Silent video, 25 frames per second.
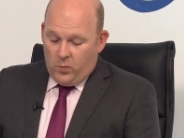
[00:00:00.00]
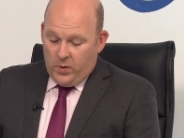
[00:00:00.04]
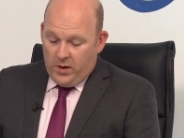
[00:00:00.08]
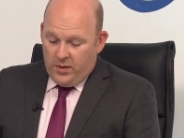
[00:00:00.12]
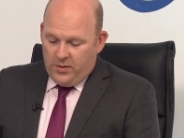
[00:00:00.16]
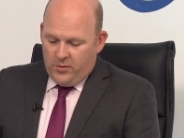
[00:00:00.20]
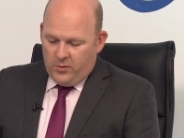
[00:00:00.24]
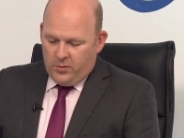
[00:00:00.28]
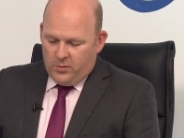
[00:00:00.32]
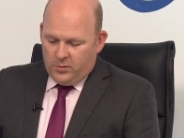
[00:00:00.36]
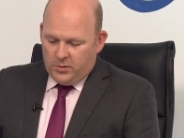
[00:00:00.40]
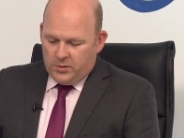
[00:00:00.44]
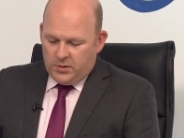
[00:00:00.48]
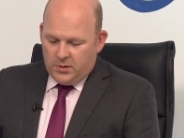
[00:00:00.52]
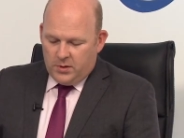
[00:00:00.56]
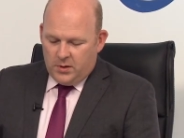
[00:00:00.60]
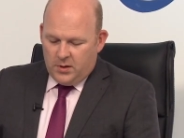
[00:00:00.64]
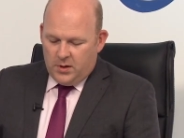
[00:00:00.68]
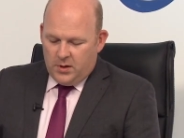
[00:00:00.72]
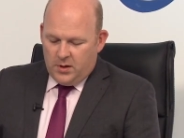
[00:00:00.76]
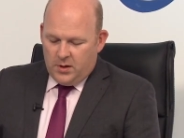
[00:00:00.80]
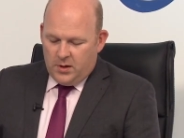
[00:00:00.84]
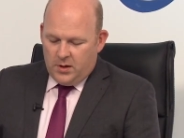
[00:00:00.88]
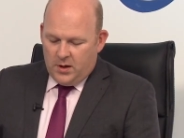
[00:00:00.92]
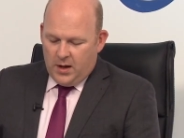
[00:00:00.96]
We thought,
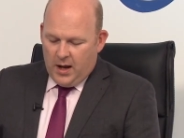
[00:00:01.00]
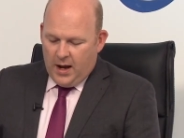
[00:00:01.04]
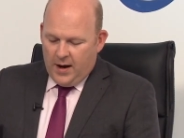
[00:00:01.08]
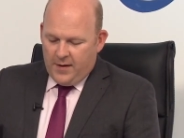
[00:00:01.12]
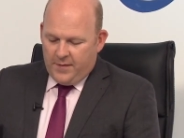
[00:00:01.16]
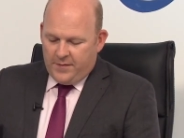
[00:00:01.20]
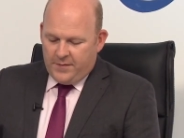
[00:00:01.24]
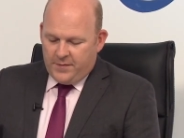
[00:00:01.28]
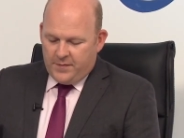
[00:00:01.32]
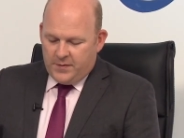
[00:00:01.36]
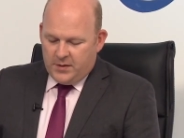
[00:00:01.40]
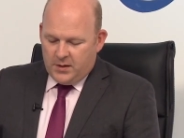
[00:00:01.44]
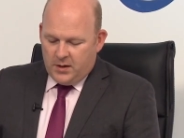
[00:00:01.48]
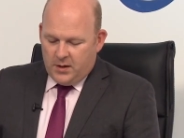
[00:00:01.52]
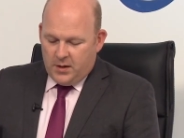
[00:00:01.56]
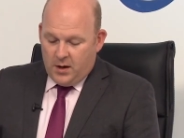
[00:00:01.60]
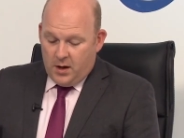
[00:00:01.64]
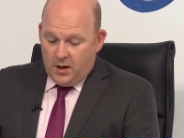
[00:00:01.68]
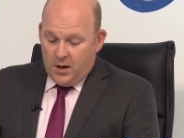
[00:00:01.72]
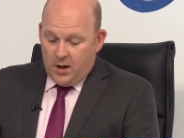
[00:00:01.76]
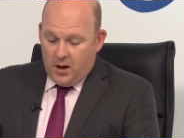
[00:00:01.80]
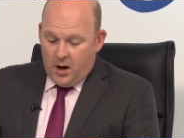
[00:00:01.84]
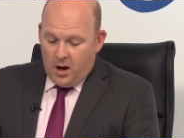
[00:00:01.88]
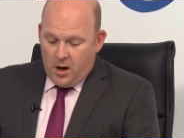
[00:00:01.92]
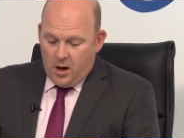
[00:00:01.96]
after
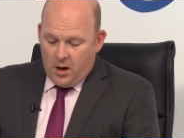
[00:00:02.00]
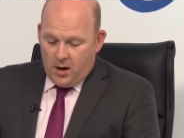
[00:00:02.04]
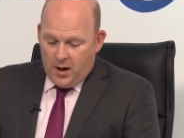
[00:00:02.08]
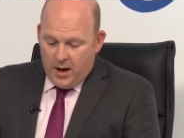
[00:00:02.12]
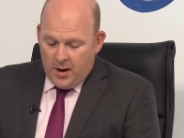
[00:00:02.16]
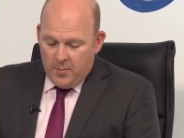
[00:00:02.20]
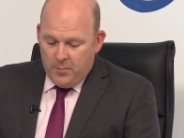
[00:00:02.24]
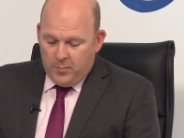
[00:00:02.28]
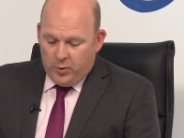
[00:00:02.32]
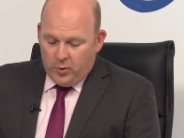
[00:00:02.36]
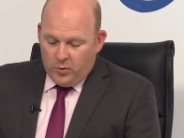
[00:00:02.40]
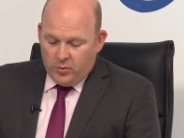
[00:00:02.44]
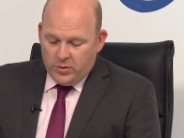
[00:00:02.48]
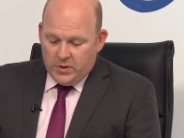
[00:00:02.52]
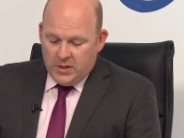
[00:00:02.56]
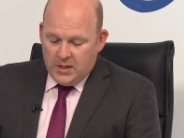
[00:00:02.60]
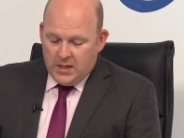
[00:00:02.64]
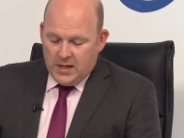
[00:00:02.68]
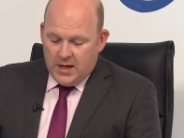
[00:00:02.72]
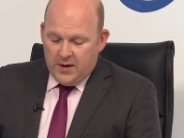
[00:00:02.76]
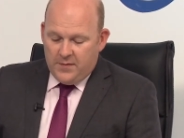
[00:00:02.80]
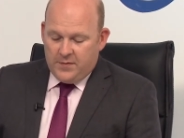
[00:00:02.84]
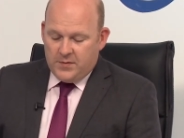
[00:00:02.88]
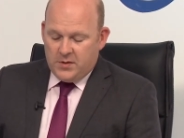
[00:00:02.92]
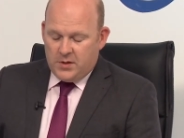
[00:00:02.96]
are employee
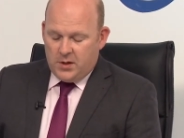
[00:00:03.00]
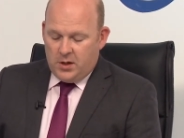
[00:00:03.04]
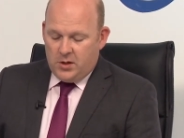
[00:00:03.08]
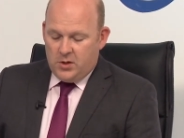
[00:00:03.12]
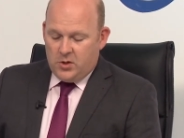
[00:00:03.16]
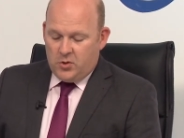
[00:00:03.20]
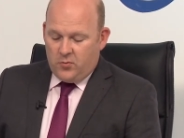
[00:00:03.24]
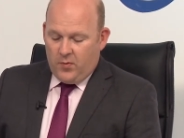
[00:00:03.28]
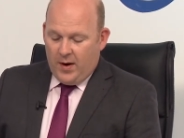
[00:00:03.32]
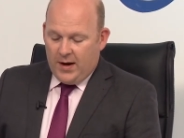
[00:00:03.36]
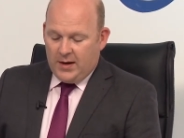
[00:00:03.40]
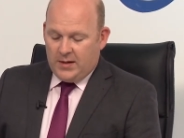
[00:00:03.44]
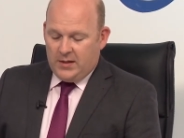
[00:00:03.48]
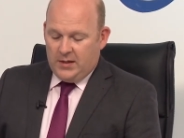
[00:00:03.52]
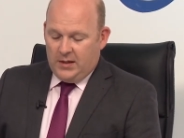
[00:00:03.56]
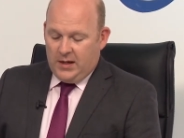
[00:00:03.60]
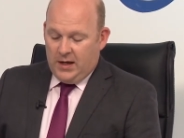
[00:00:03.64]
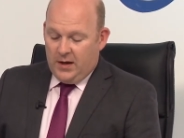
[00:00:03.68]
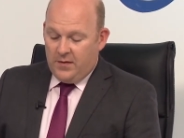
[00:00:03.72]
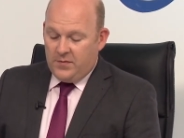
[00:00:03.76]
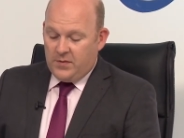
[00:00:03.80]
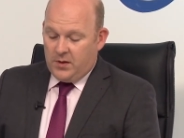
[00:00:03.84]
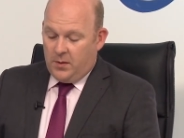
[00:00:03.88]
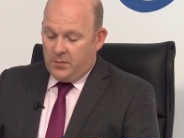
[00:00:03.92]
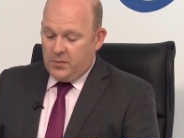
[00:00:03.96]
gifts and director
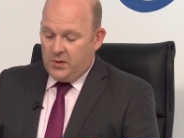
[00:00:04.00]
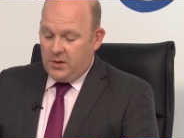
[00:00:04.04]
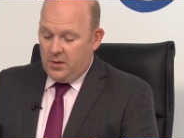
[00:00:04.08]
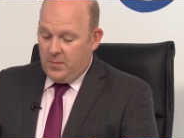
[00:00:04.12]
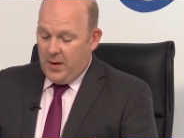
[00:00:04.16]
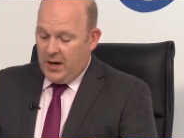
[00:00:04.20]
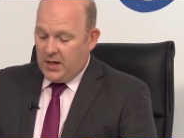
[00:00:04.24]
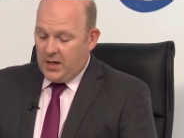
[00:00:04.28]
gift up to the